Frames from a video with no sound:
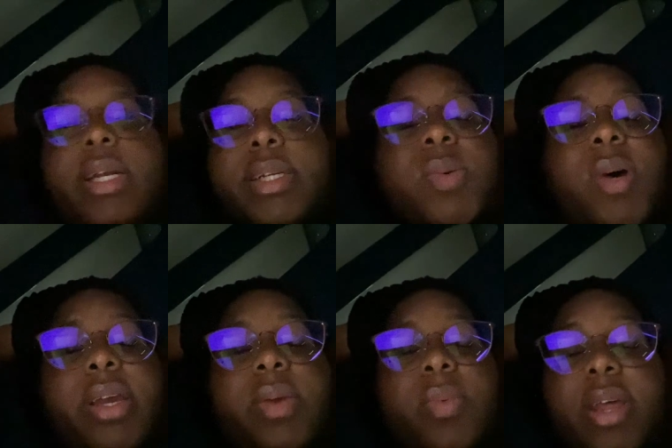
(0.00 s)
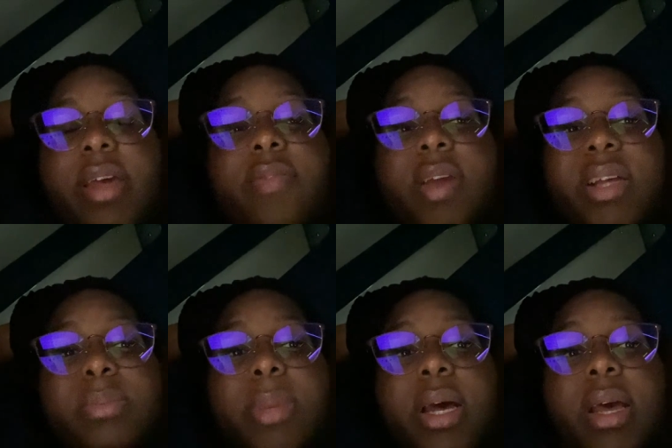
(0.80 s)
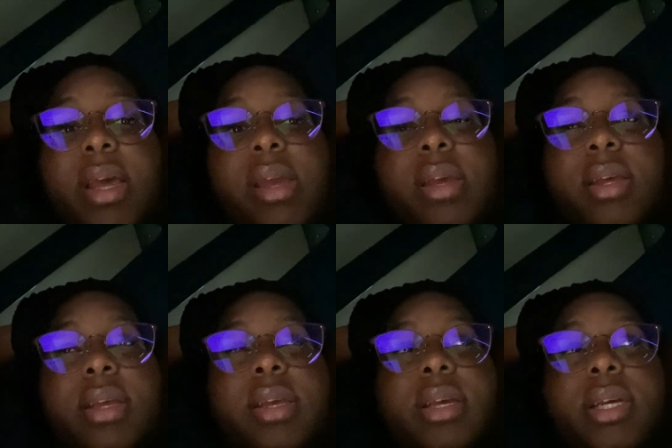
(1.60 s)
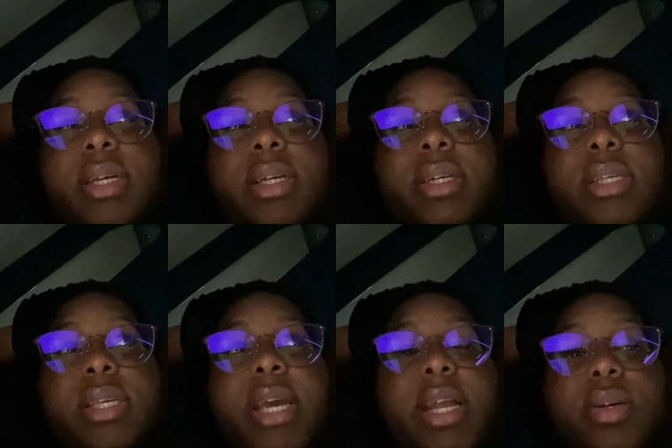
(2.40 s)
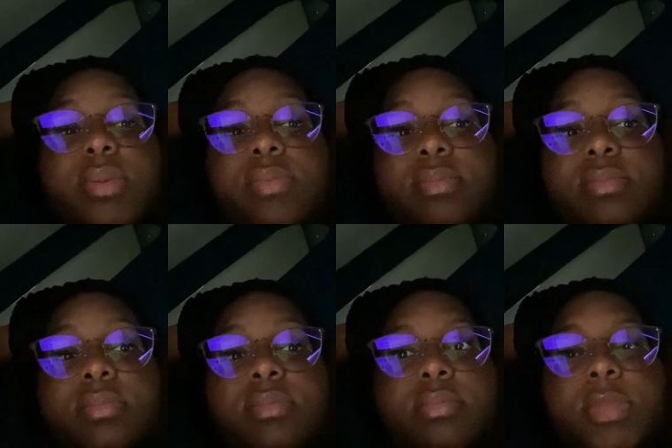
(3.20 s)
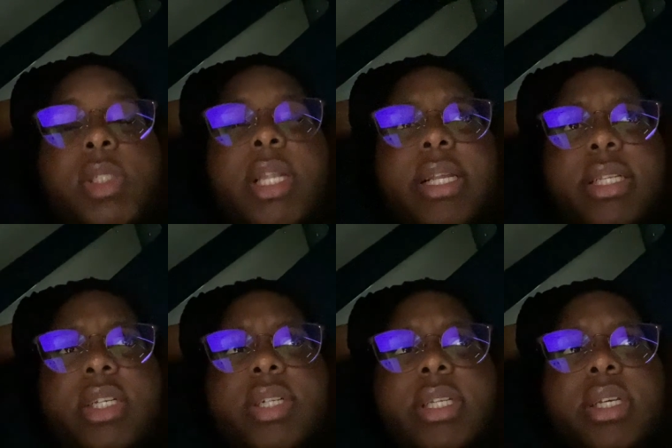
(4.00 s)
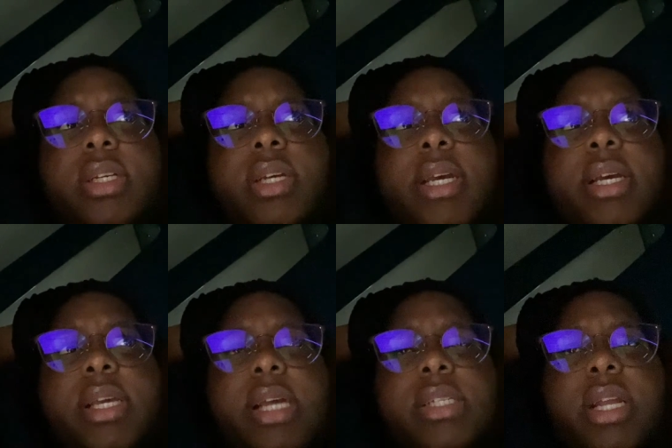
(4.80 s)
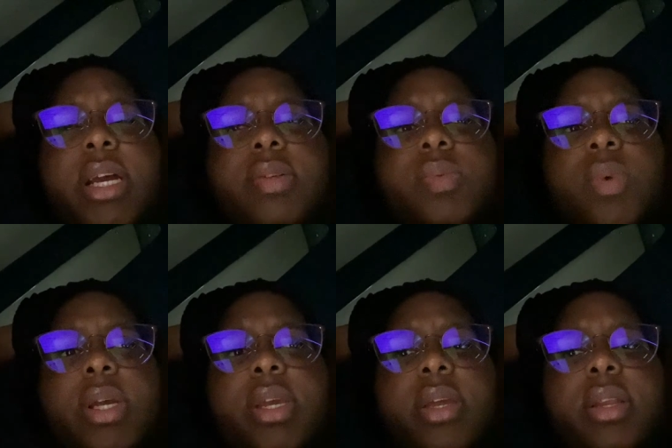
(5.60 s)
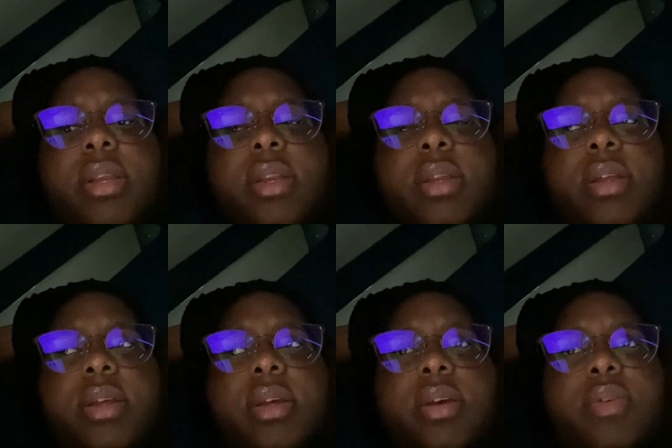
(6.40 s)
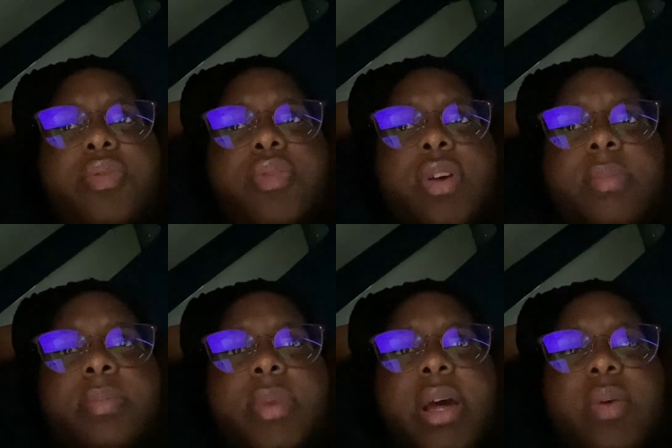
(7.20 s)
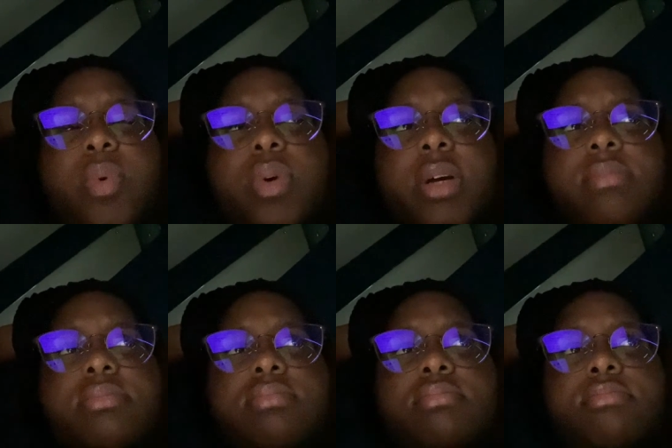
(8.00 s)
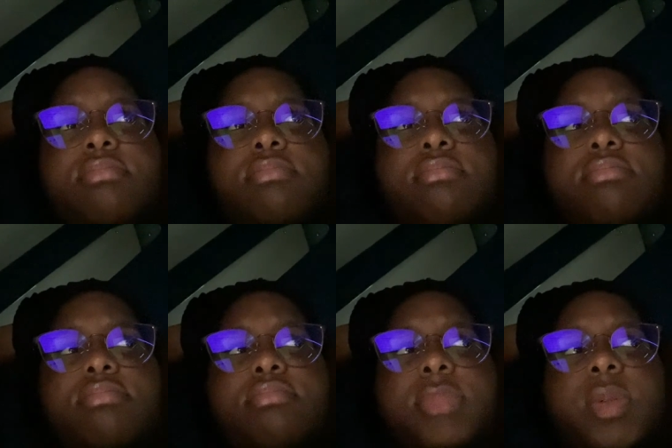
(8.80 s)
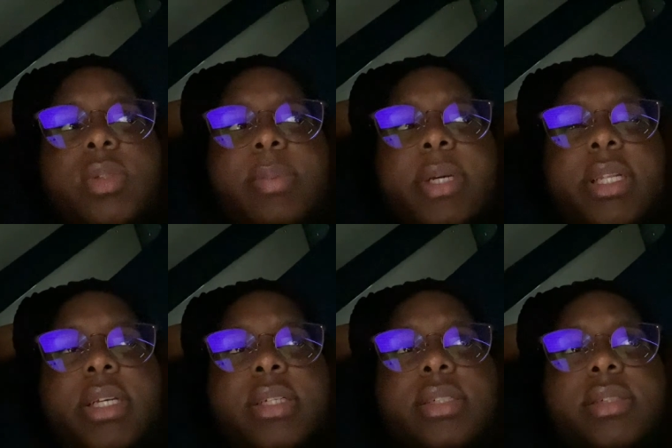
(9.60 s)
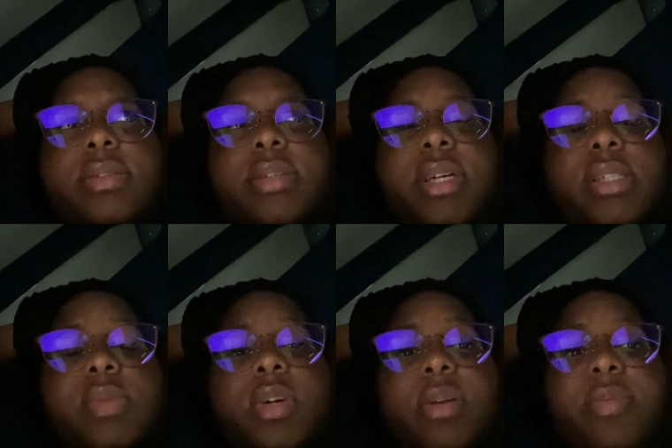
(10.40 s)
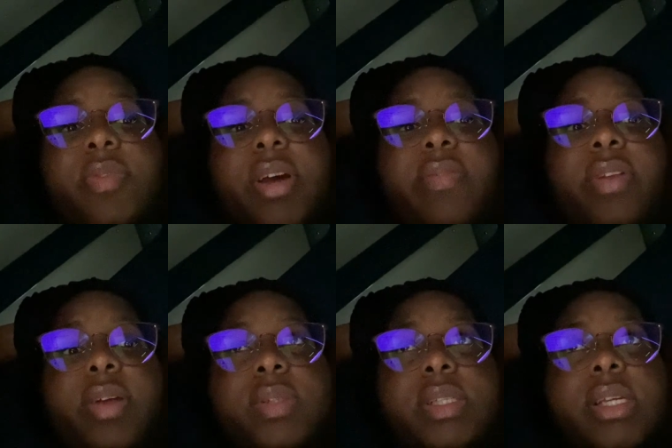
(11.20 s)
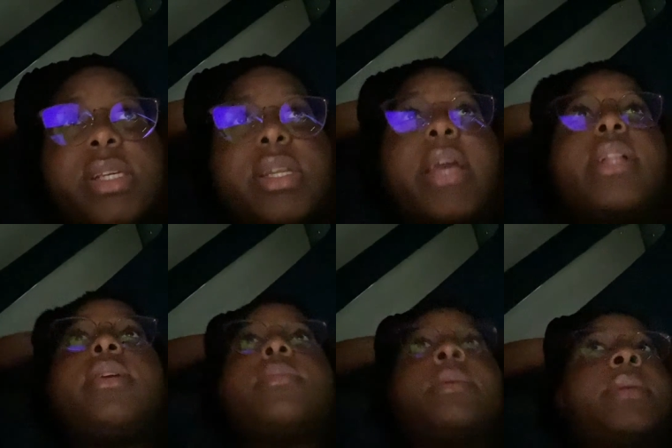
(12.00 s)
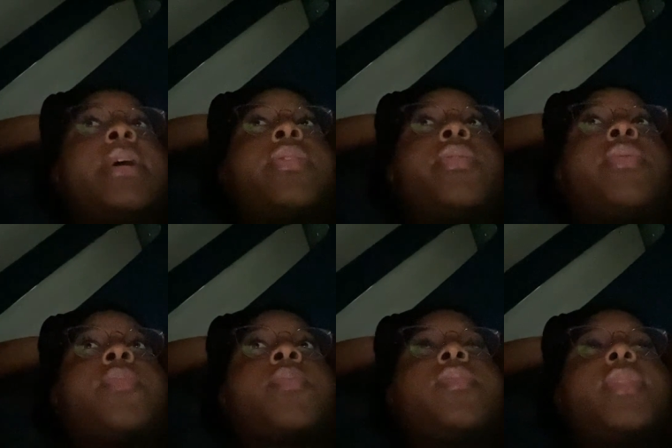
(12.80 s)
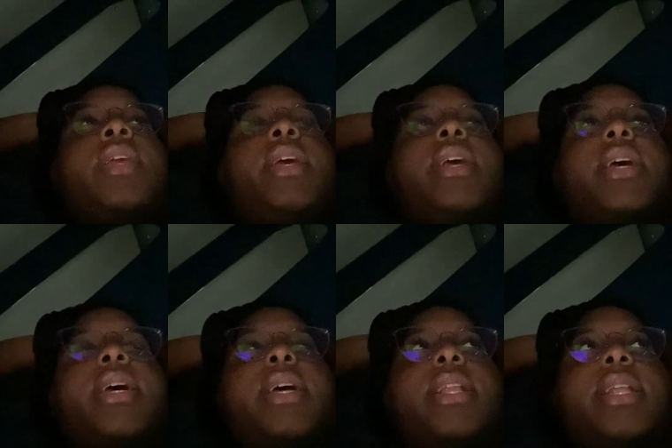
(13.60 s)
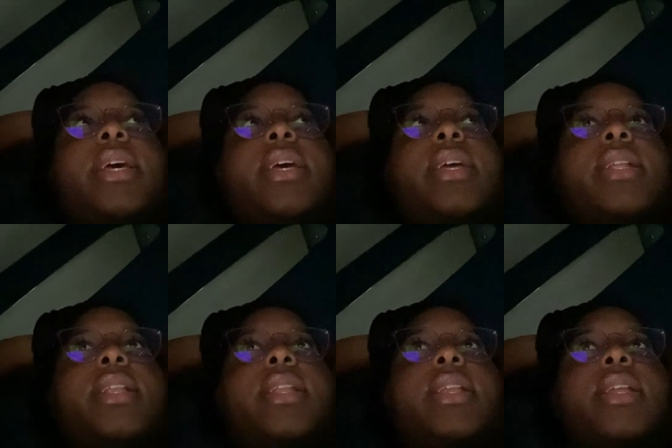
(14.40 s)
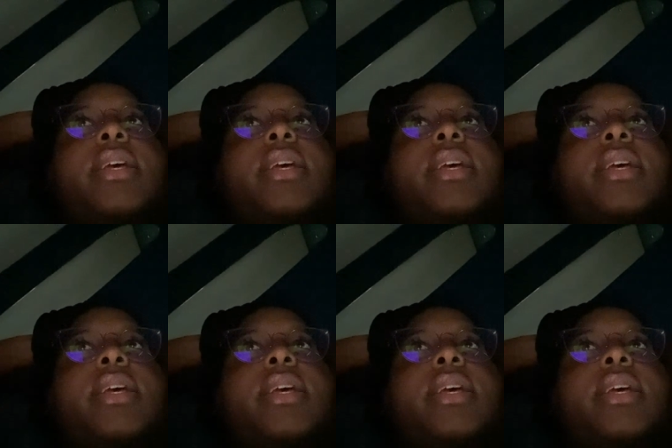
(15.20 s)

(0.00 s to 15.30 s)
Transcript: just walking with a heavy ass bag. Yeah, no. So like literally yesterday I was walking from I woke up. I woke up at like I actually woke up five and I was clean I cleaned my bathroom and then